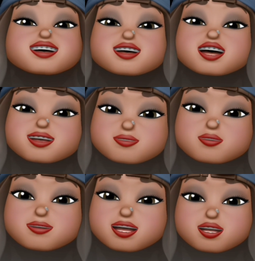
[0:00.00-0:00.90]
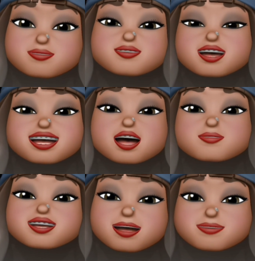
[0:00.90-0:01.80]
So that's what you want to do. Find out
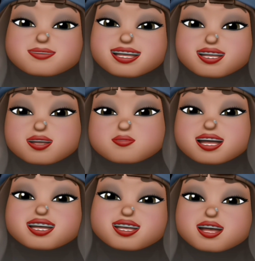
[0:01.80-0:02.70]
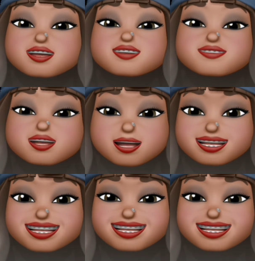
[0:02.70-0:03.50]
what type of business you want to start first.